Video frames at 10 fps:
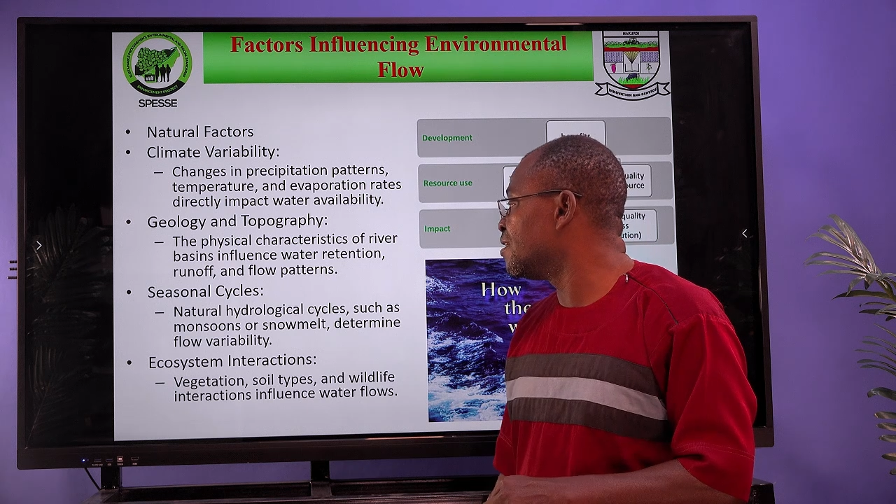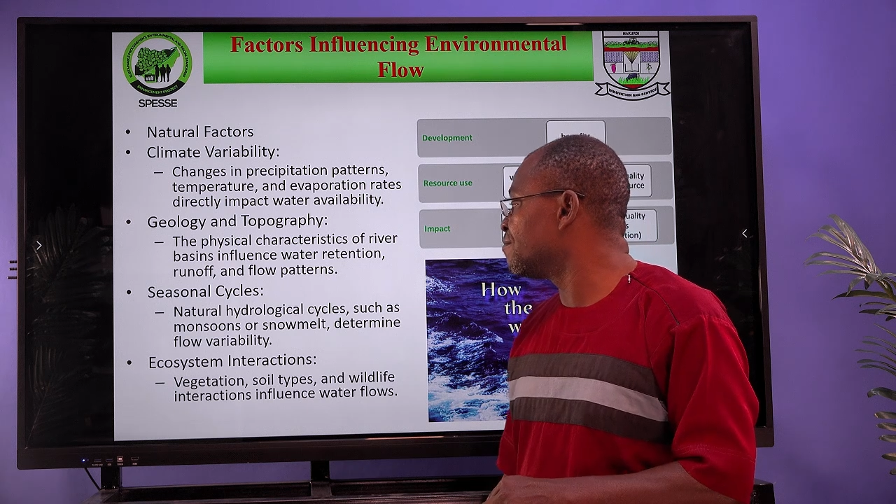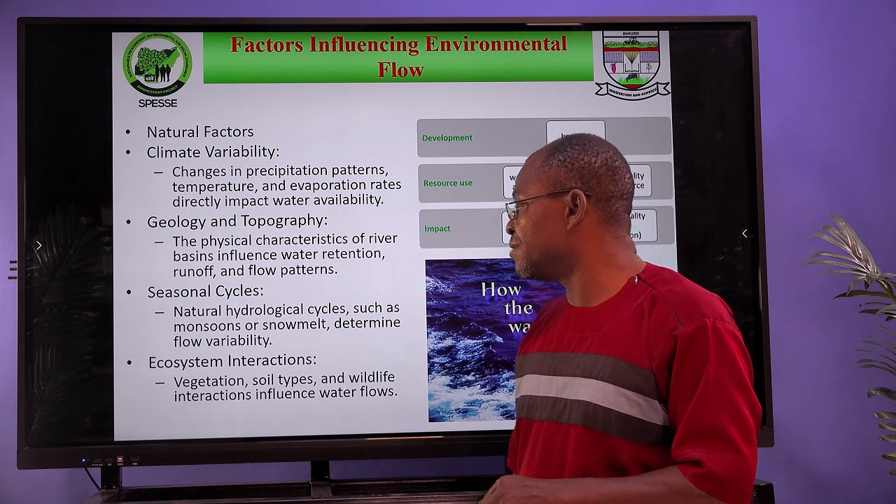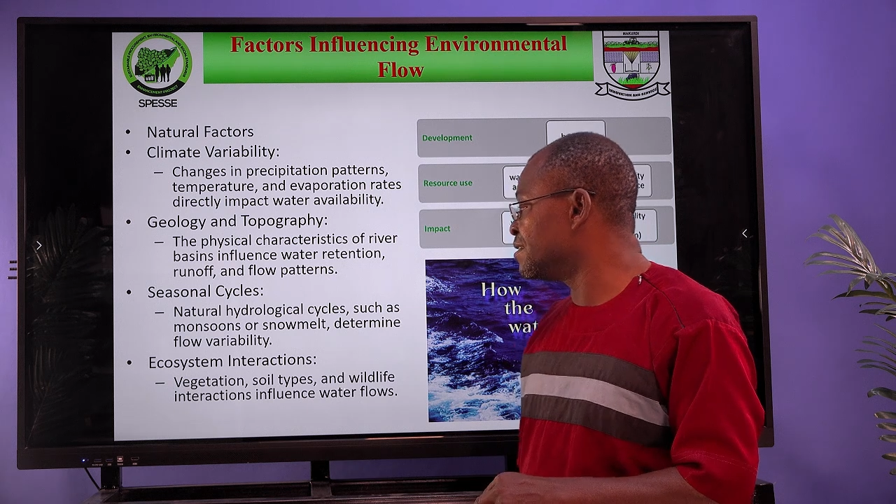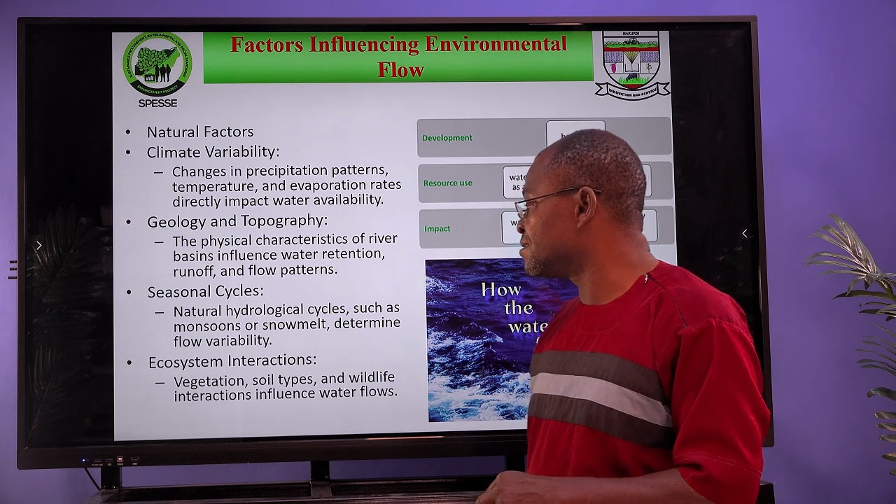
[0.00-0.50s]

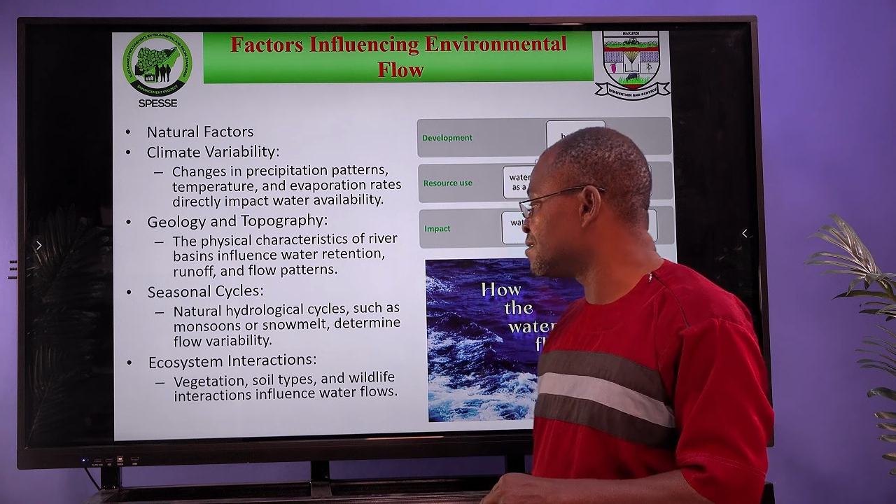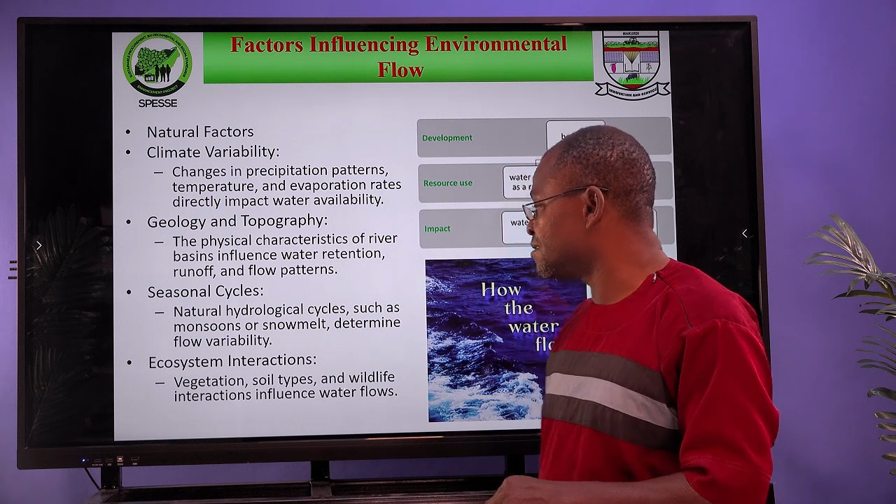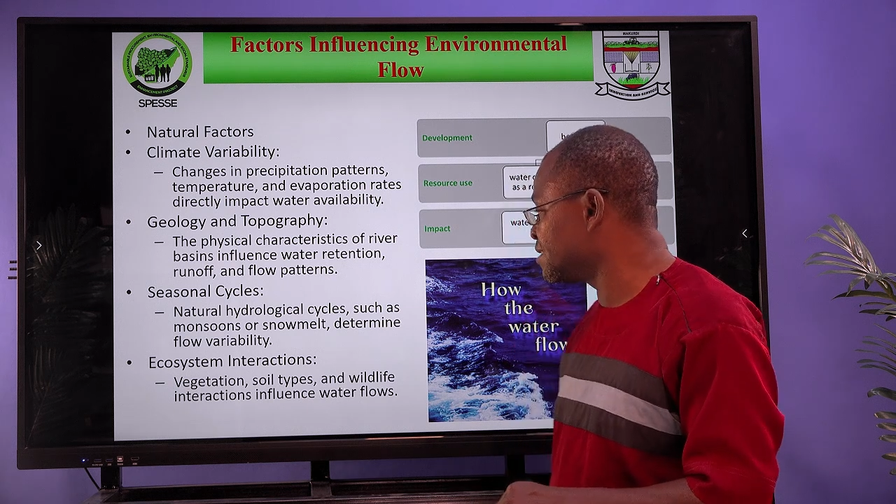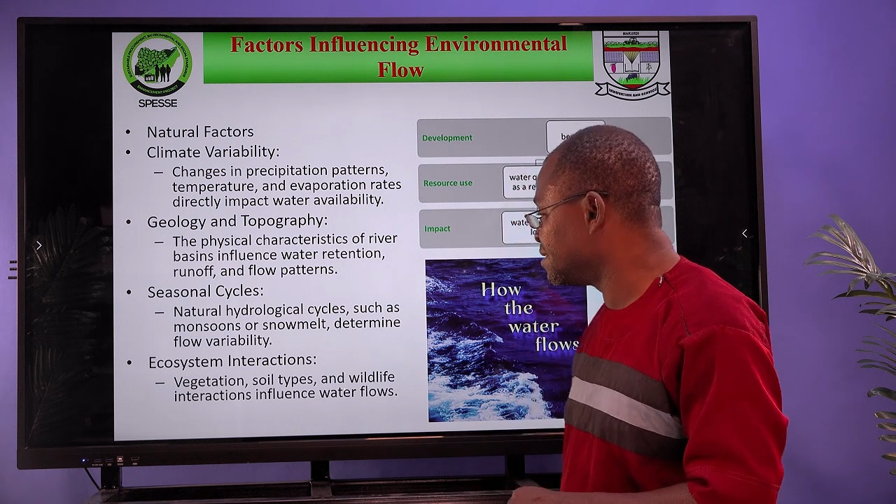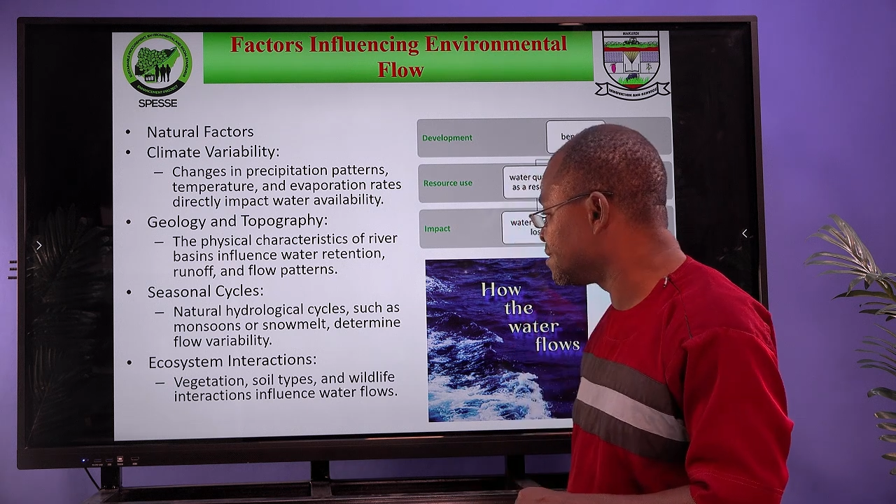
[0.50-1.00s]
rains
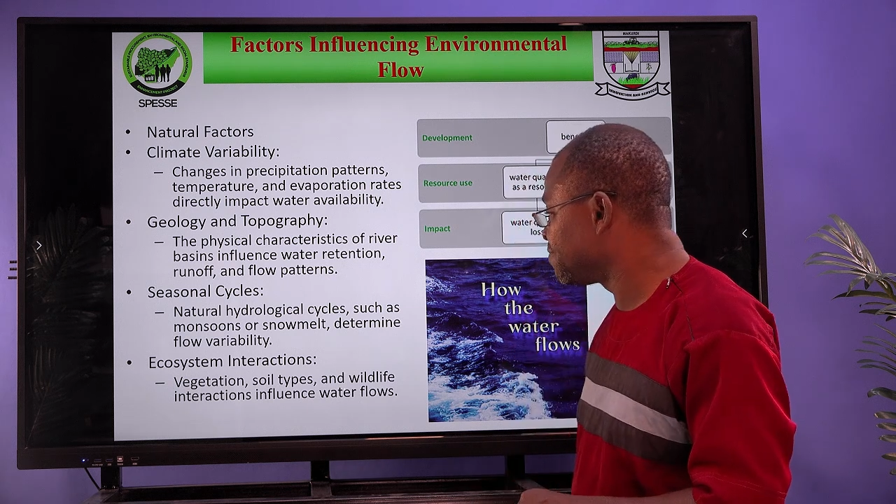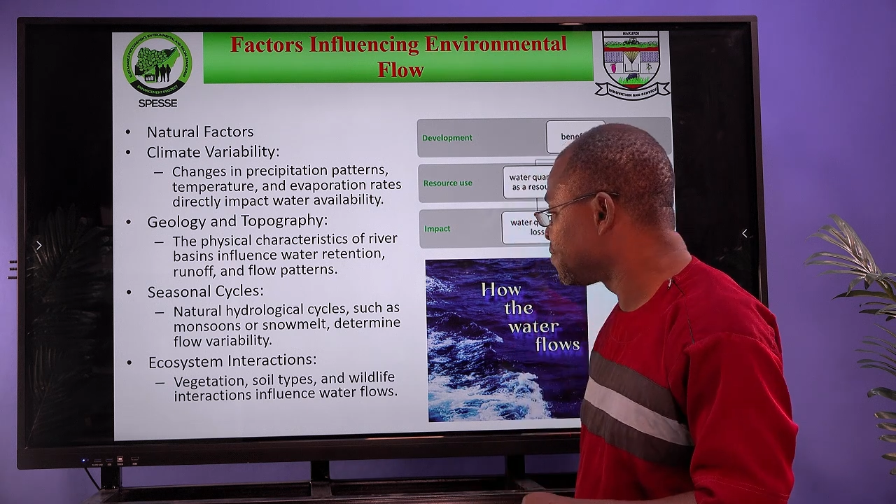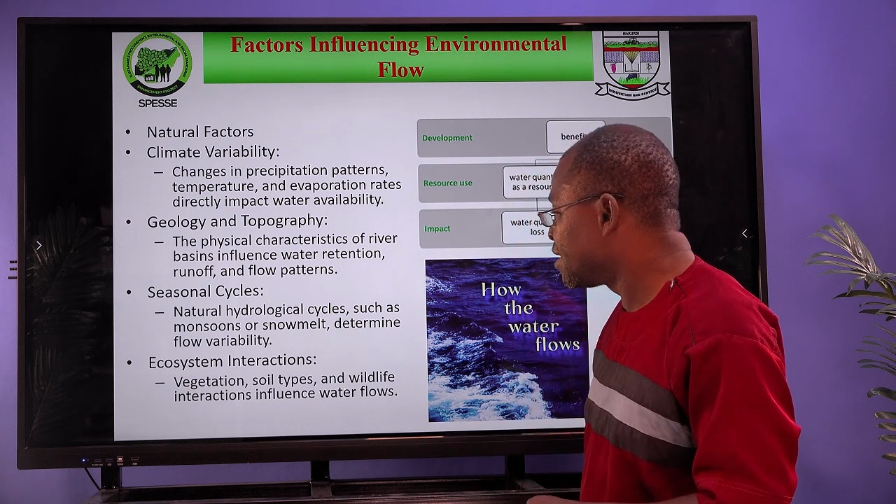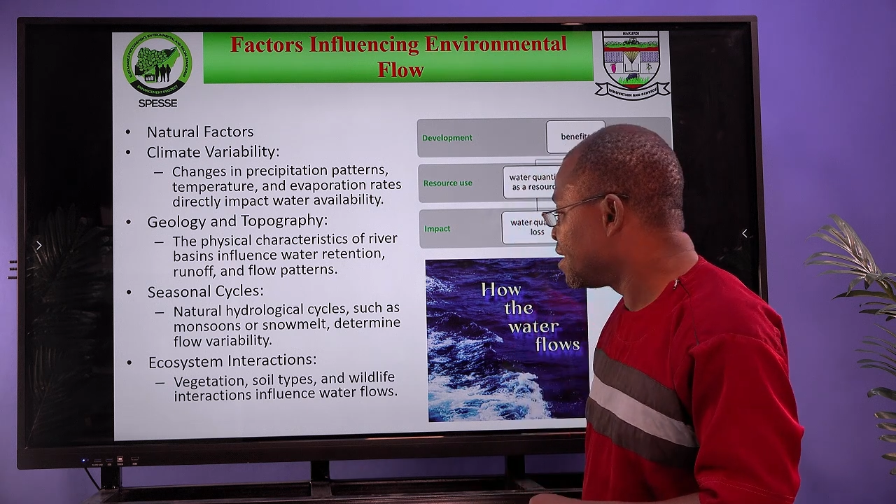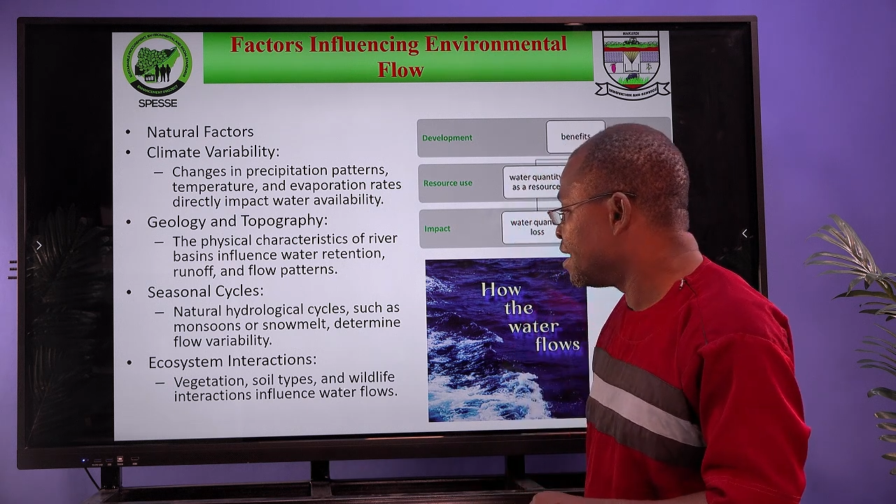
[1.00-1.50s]
cease.
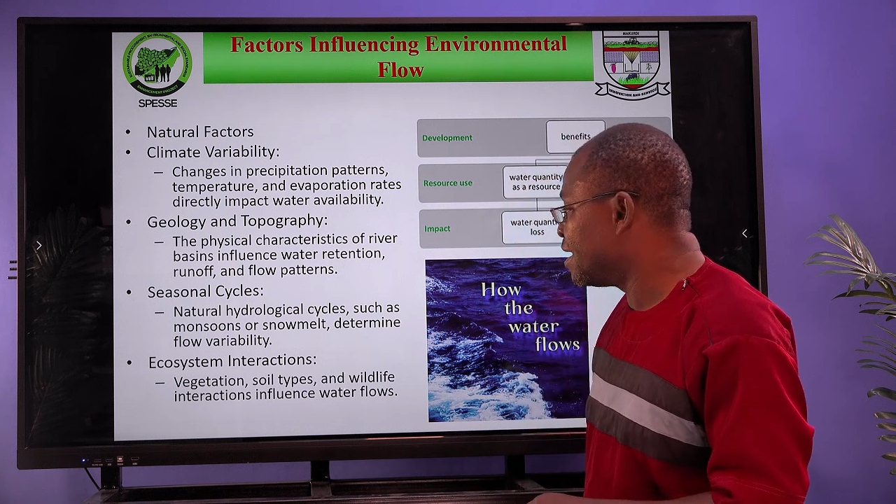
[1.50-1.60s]
Now